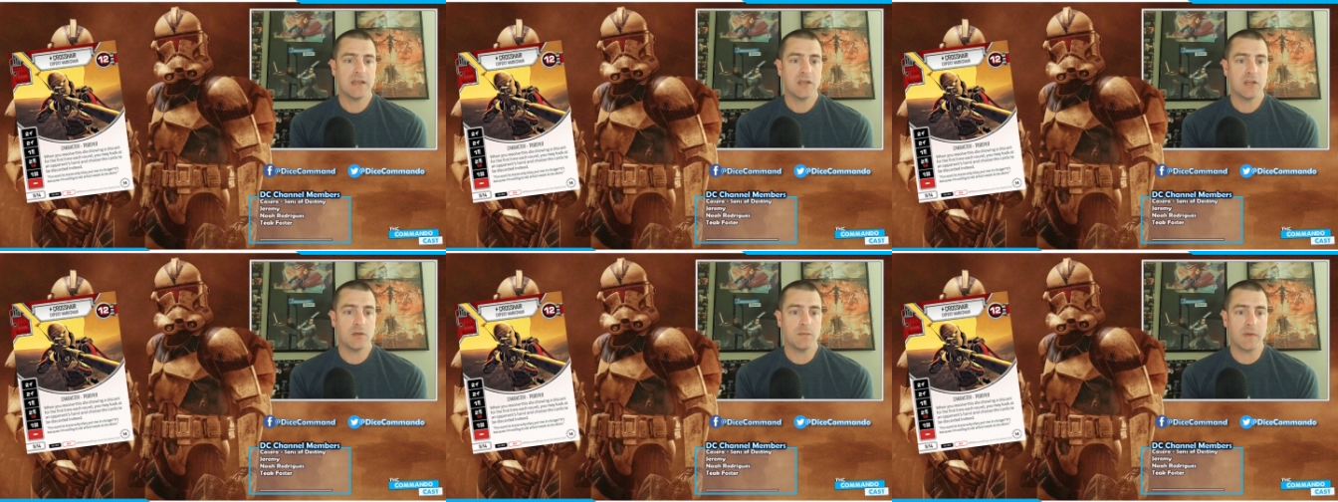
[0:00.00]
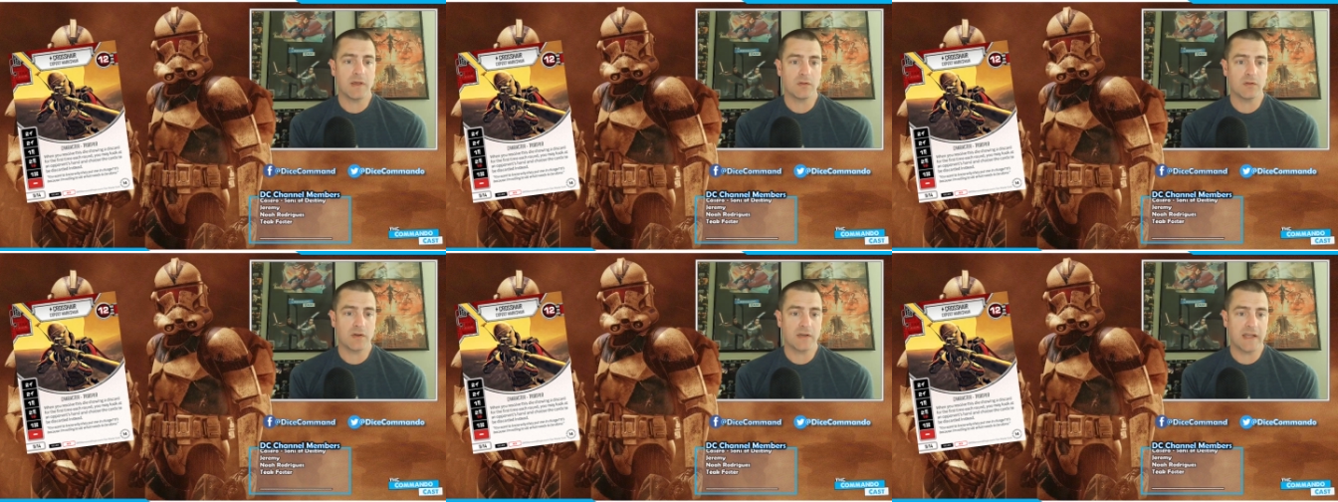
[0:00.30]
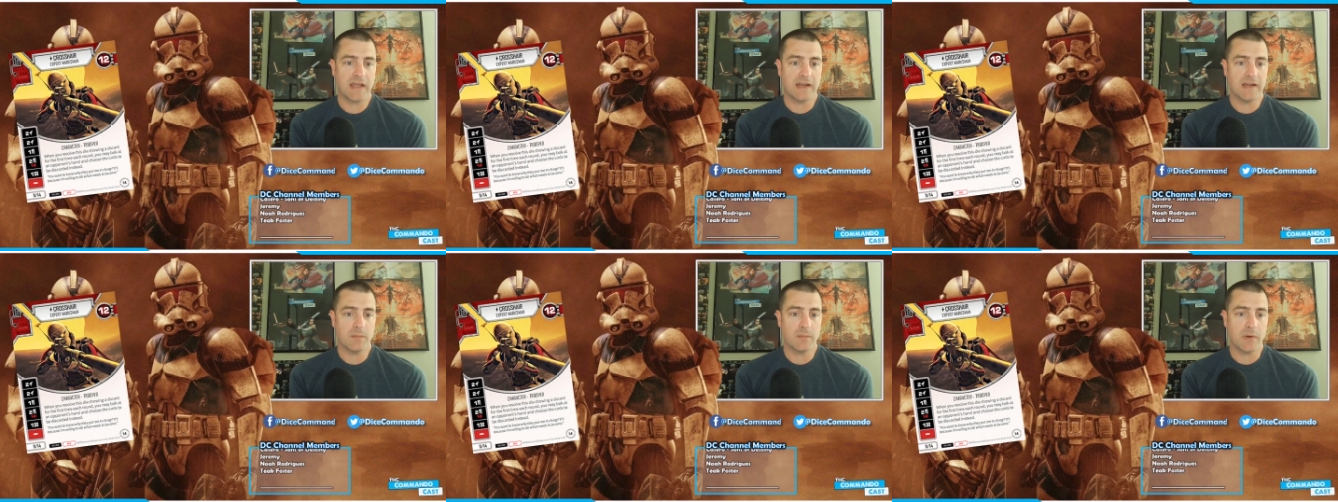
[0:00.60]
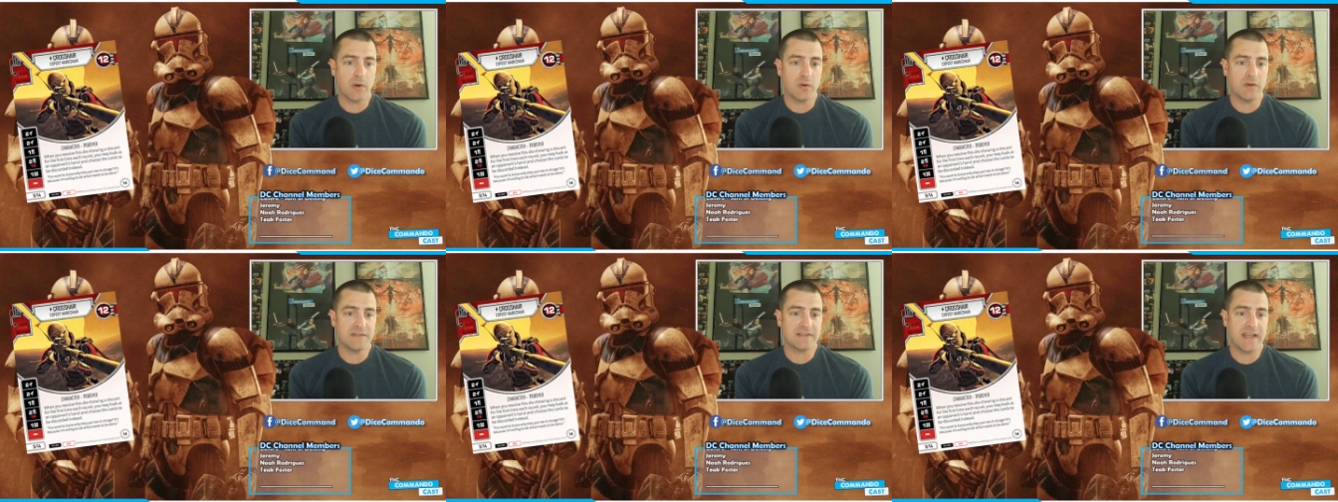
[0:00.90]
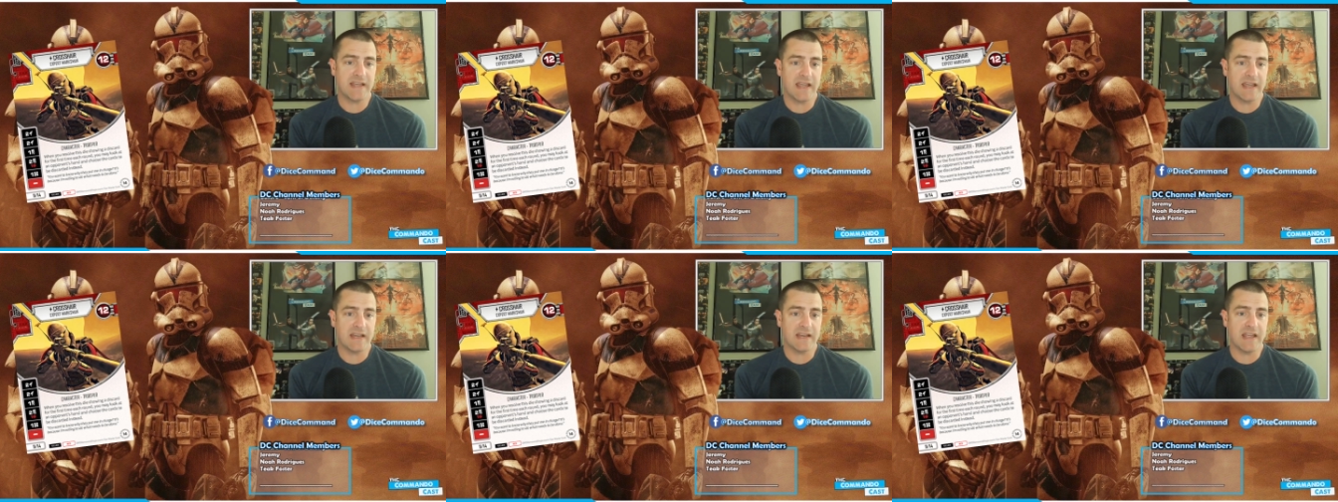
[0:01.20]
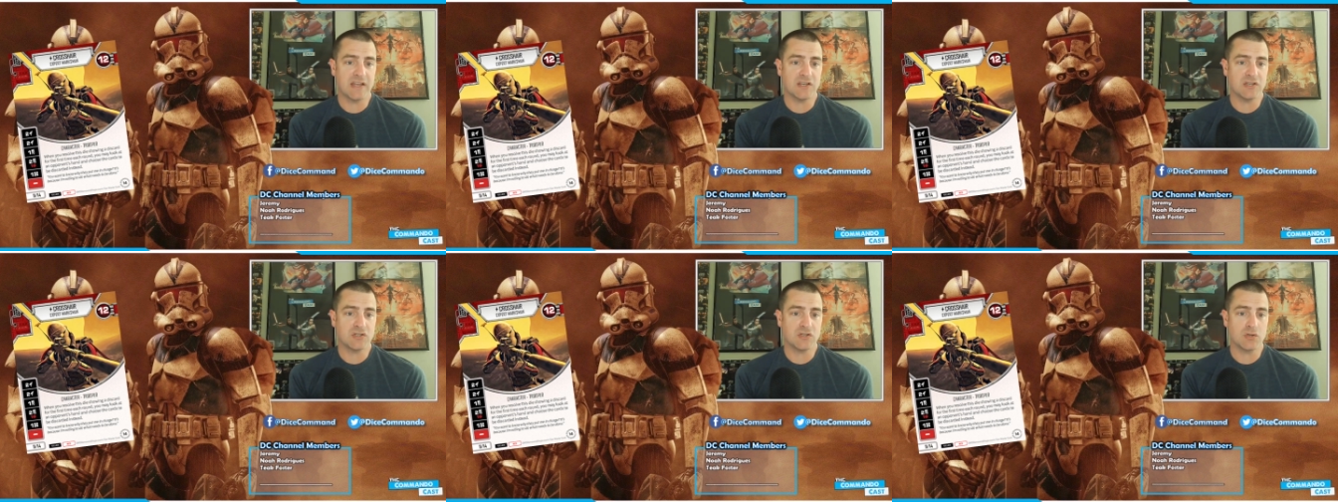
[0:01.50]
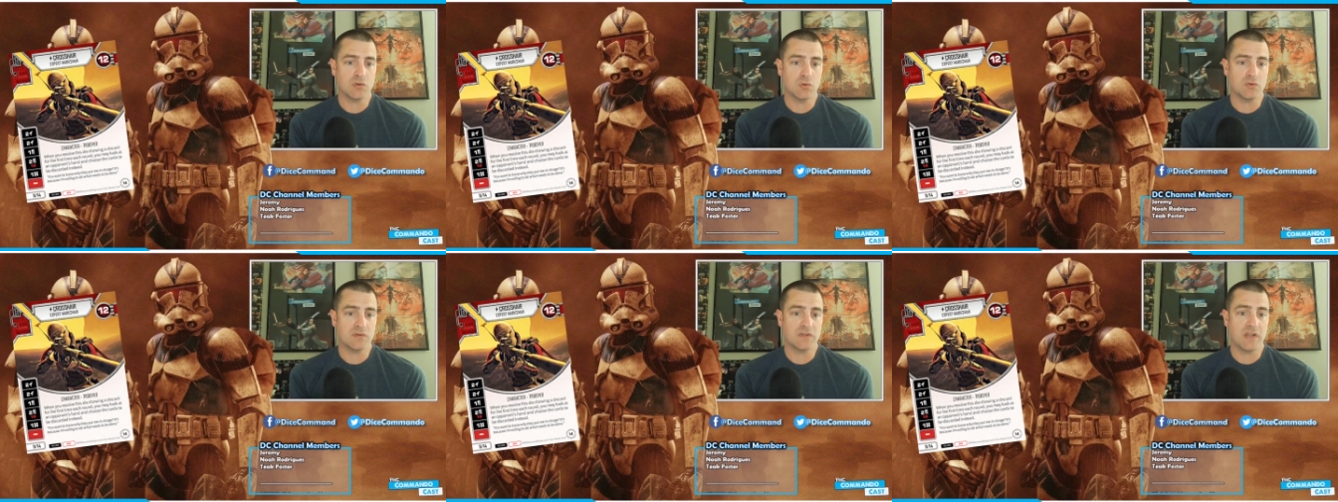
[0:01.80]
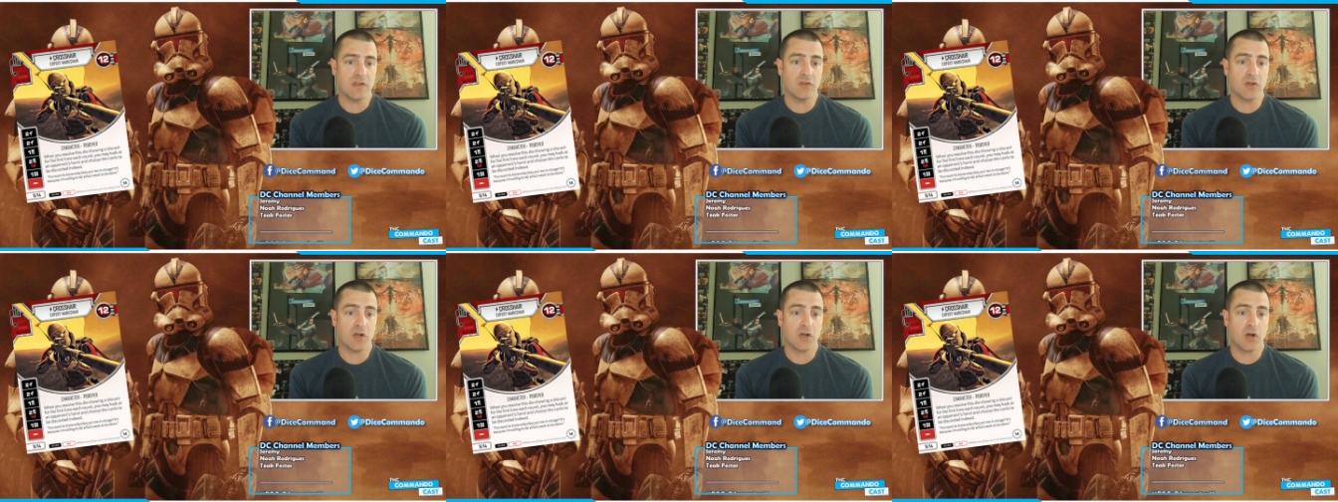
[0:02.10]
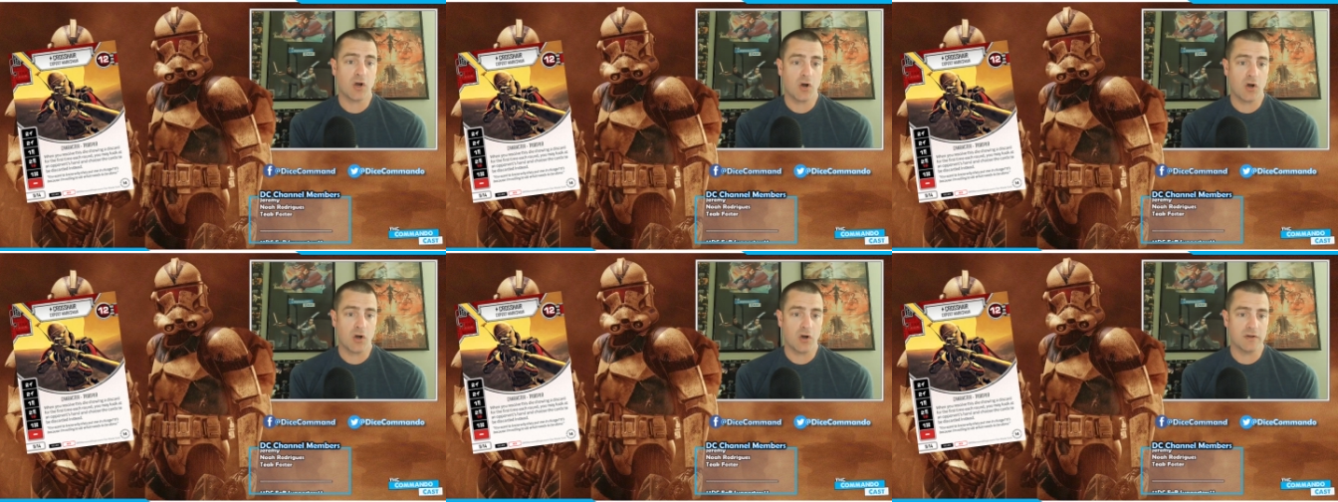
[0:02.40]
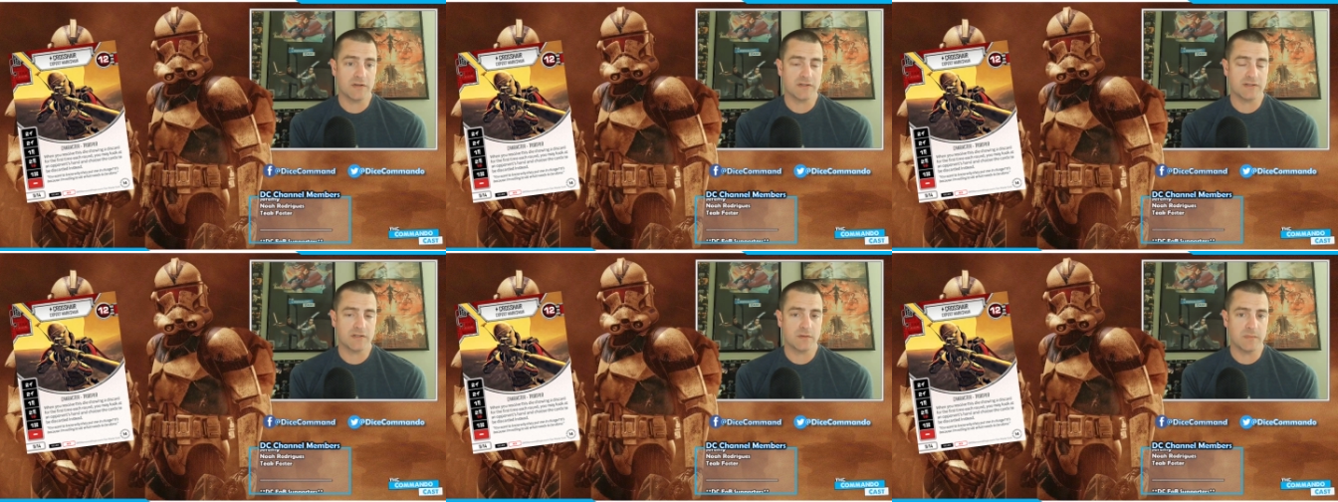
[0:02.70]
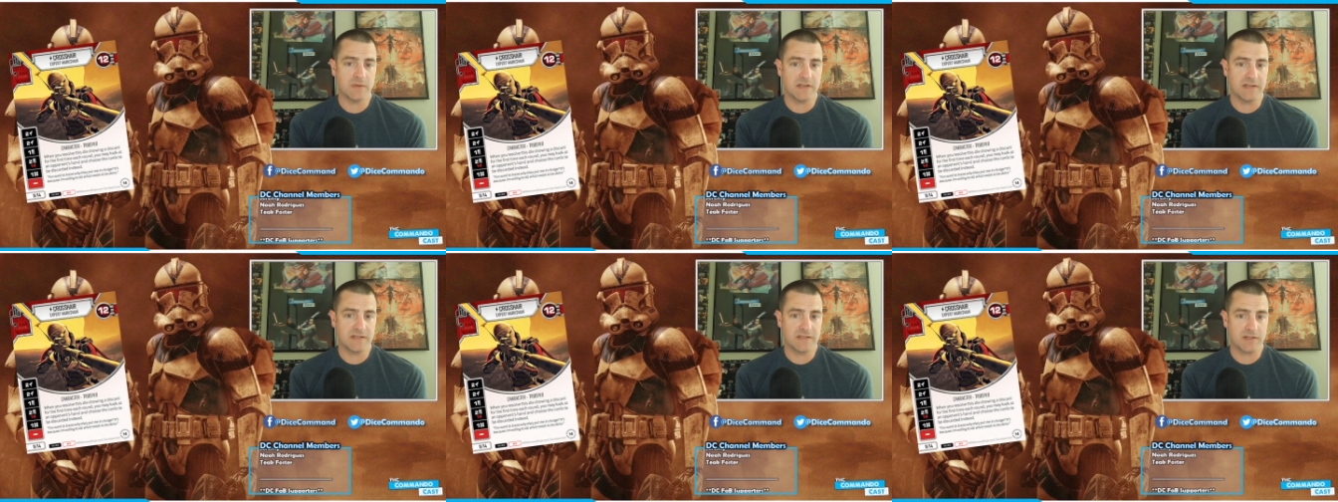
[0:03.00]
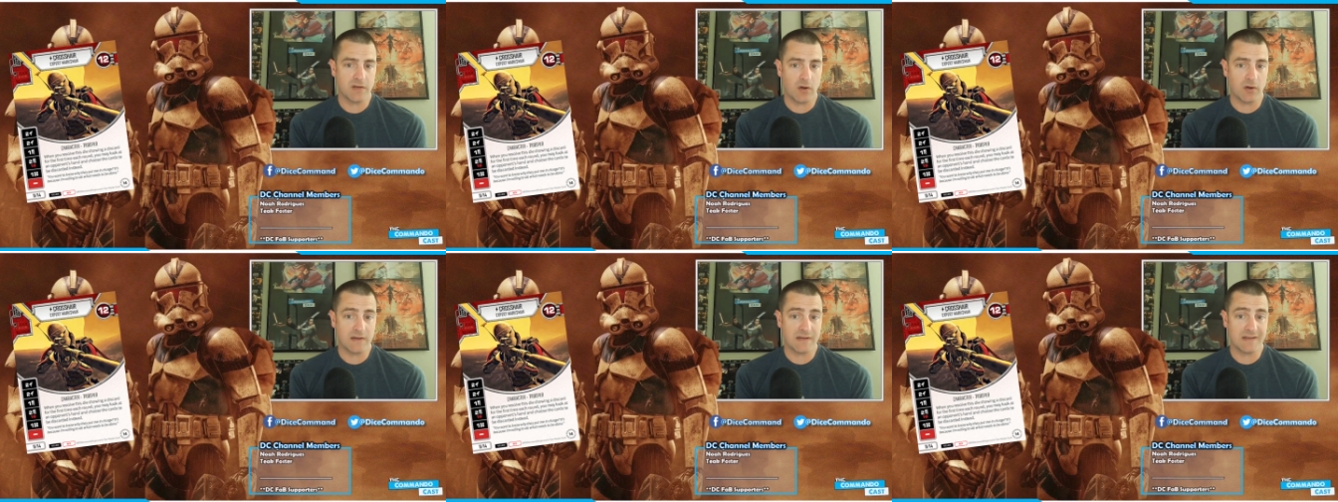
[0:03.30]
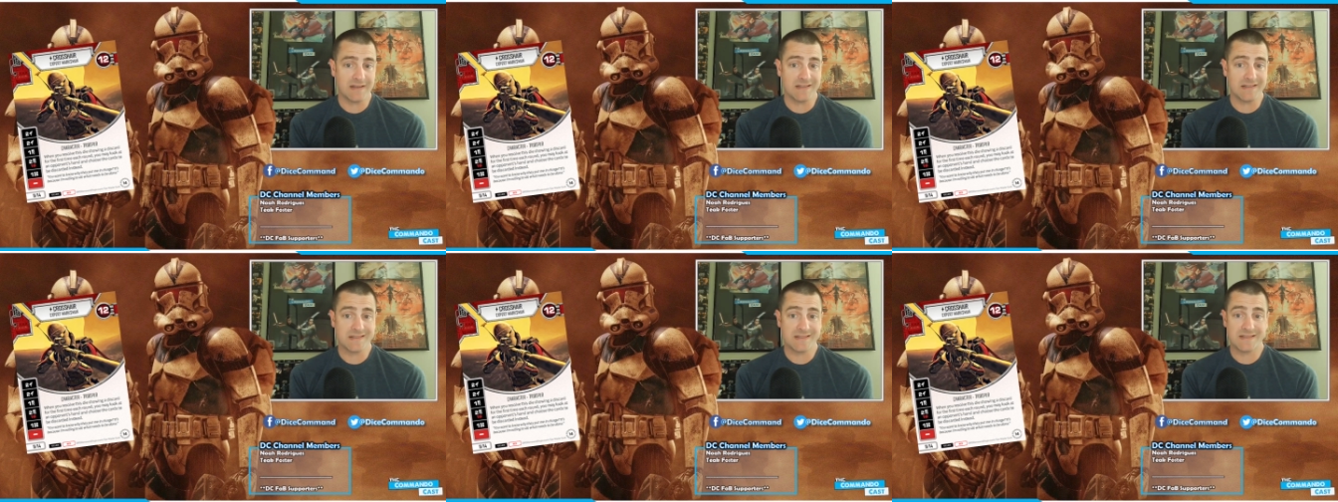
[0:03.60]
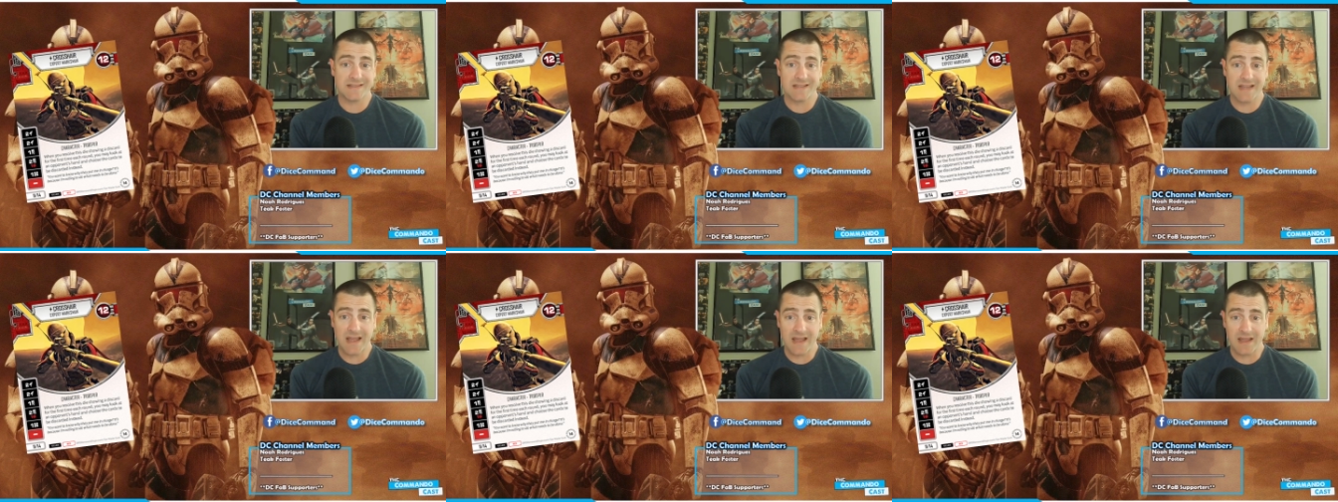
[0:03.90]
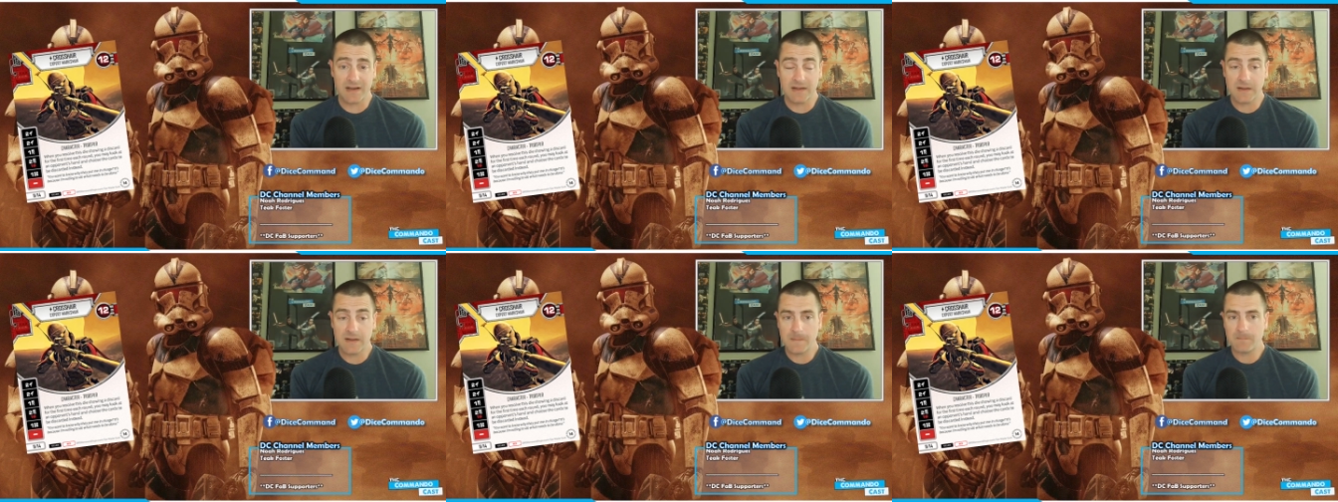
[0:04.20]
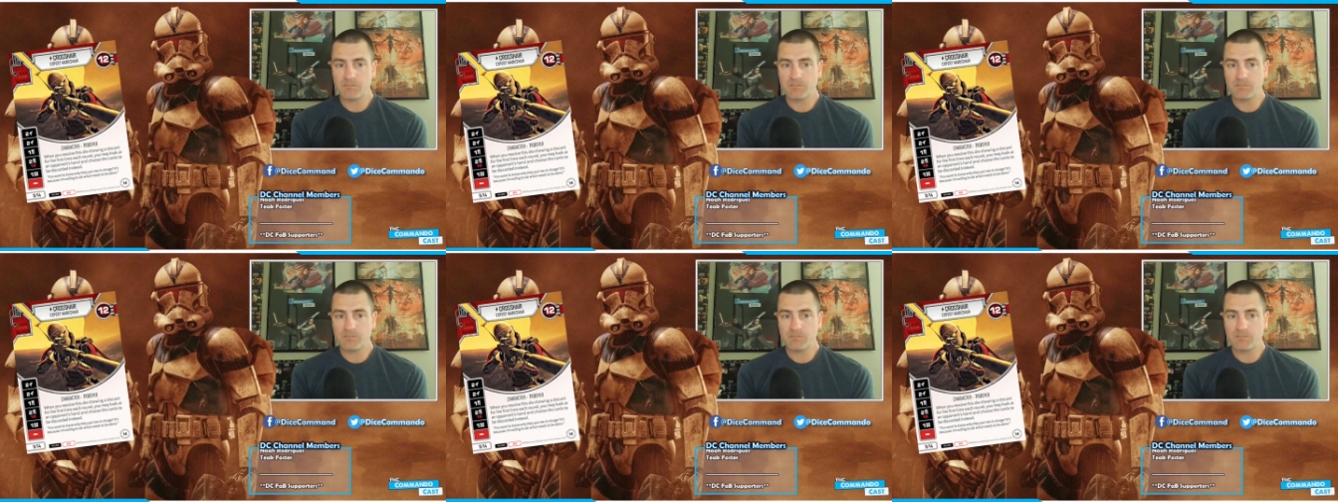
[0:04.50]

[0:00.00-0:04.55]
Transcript: you may look at an opponent's hand and choose the cards to be discarded instead.